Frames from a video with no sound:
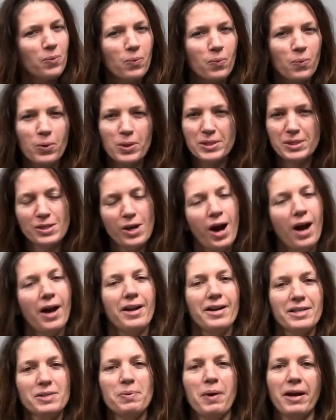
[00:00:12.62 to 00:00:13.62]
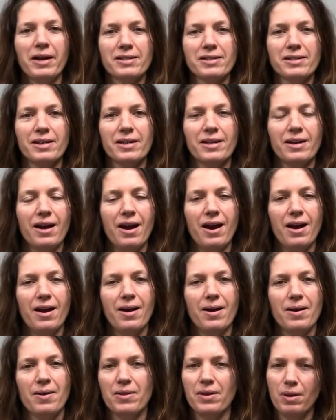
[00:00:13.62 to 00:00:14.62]
Was not expecting
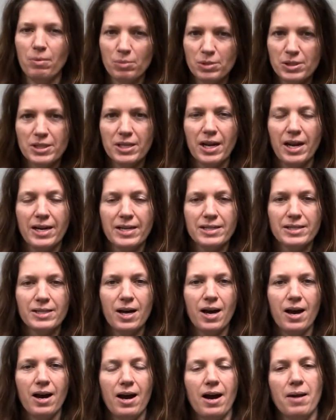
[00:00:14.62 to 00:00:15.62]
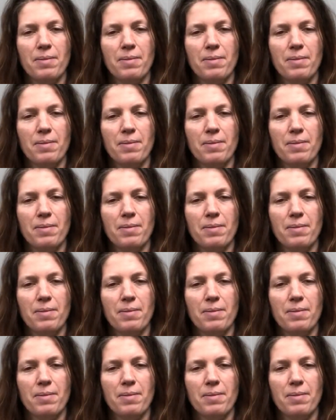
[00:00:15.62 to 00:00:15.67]
the numbers that I saw.